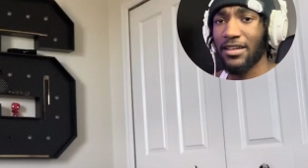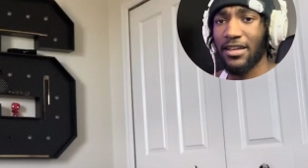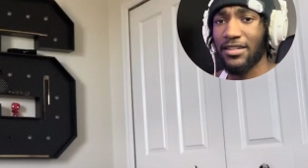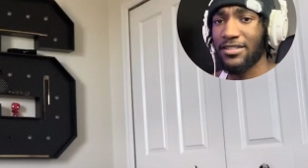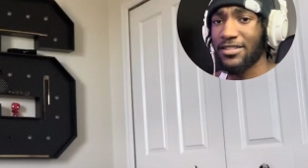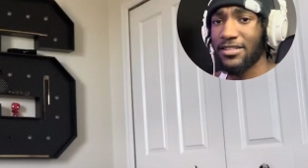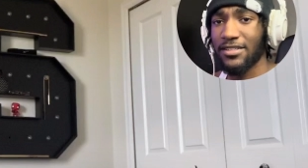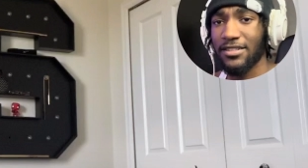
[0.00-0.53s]
I
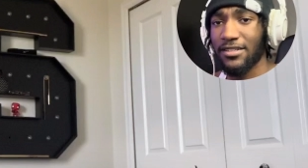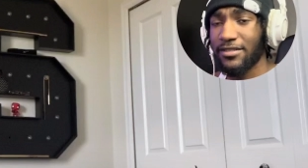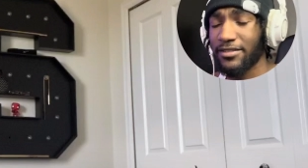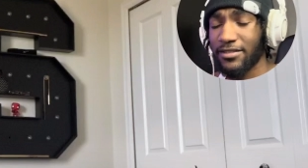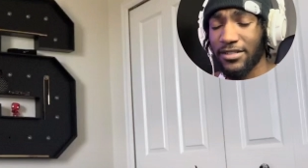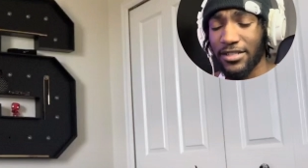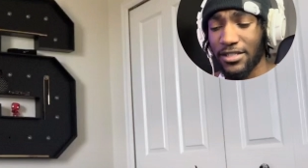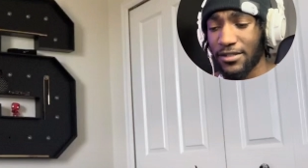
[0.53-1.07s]
just
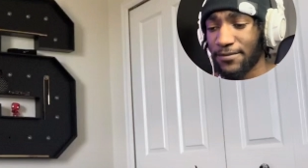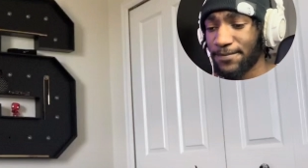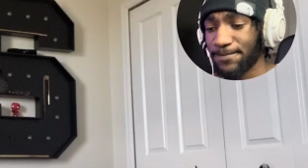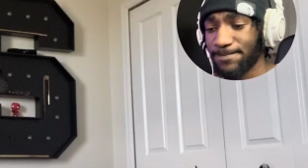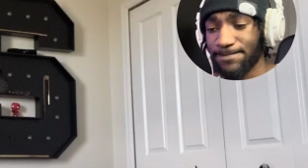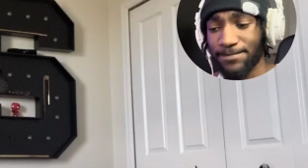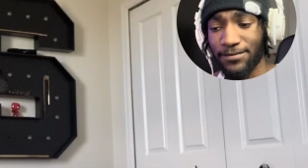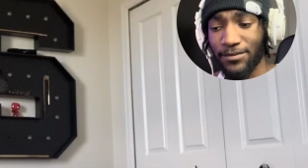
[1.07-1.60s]
listen,
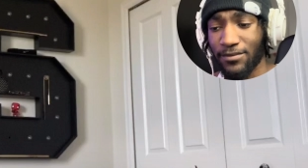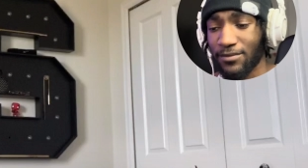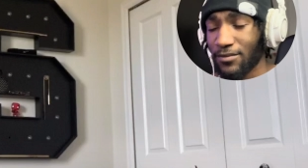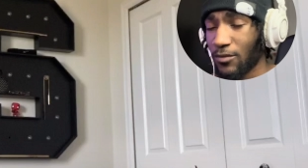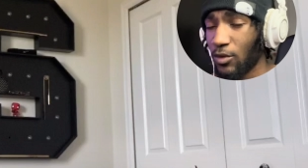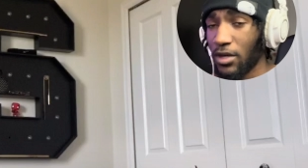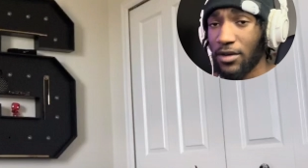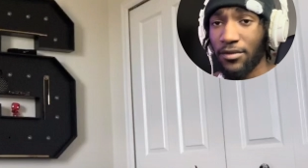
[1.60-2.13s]

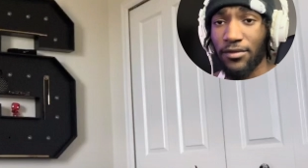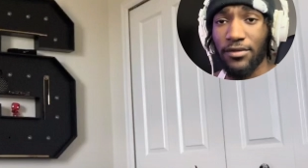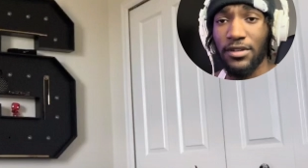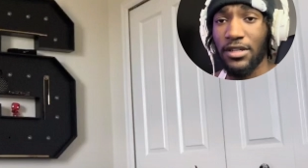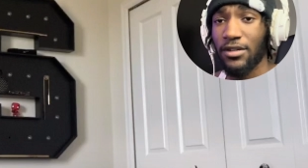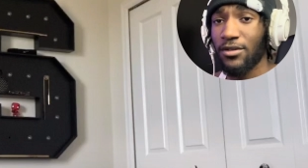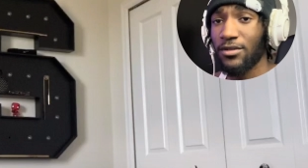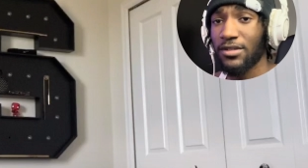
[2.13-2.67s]
whatever
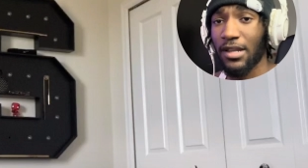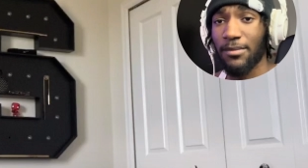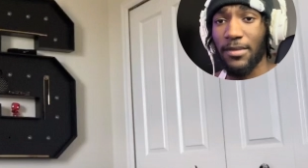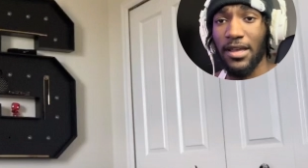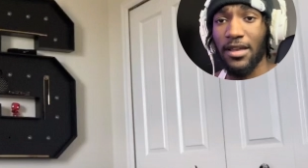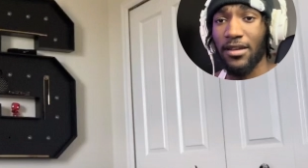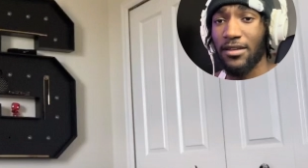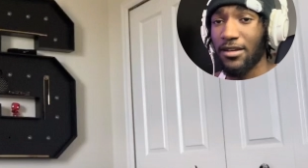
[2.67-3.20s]
videos I
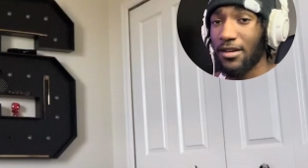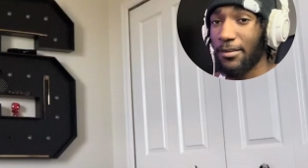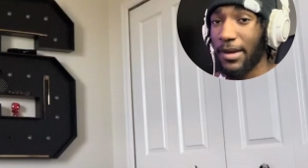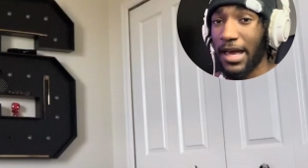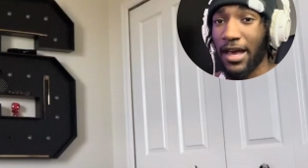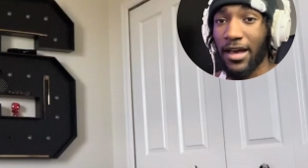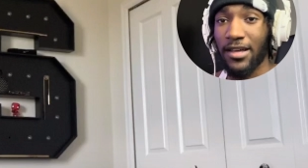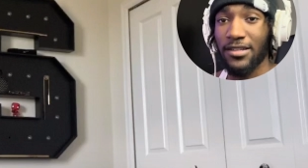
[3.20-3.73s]
made in the
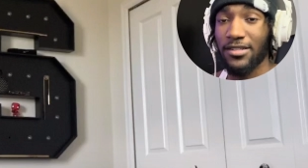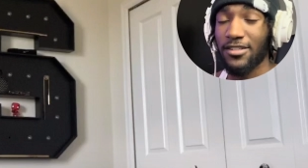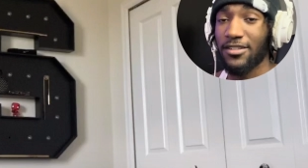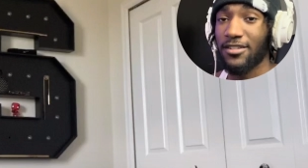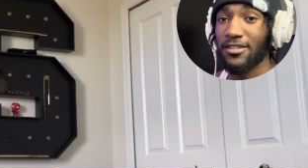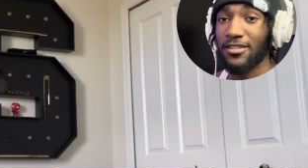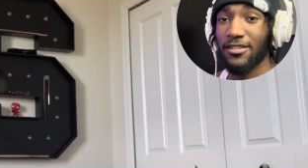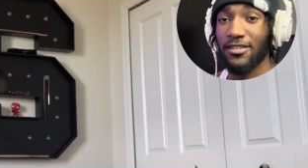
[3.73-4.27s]
past,
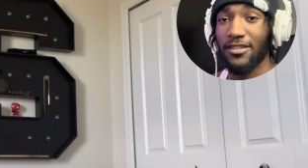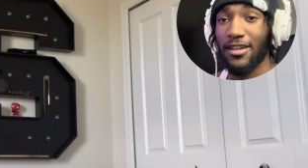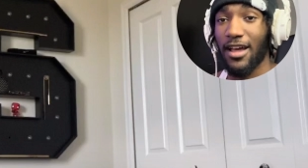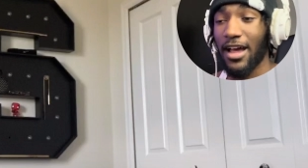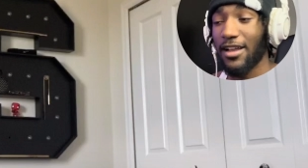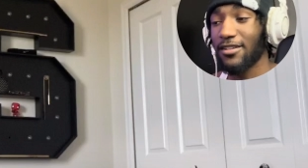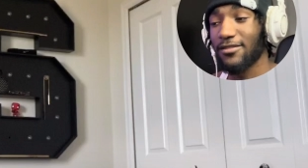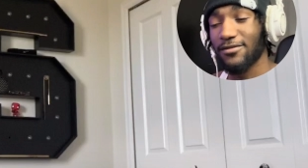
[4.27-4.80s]

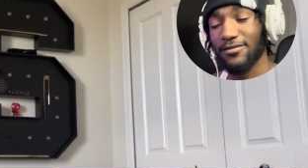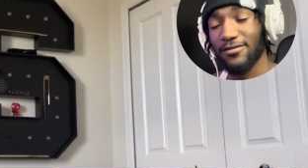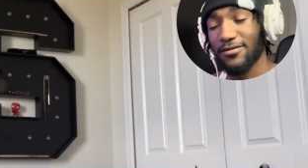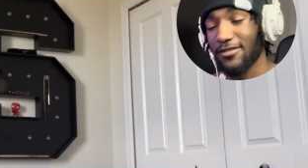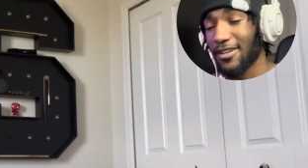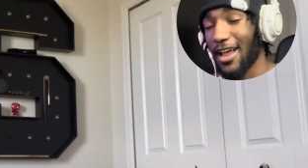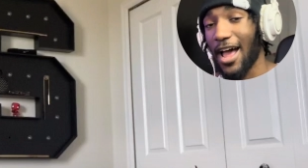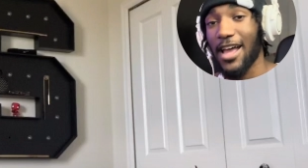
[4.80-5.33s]
I
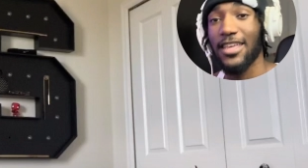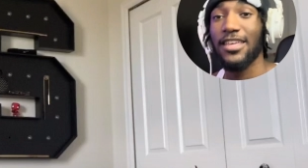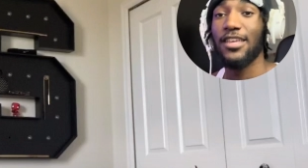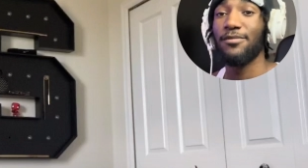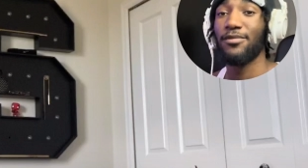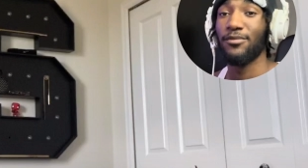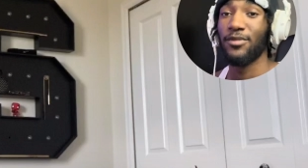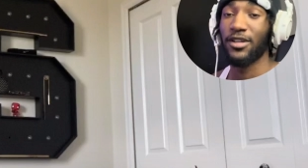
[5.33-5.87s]
I
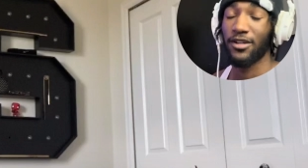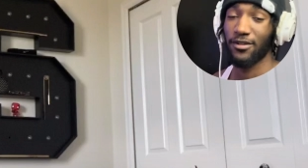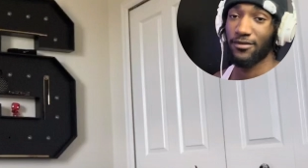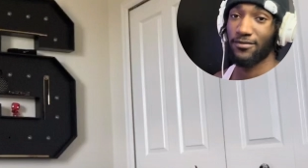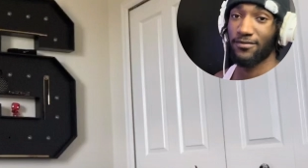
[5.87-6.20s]
keep them there.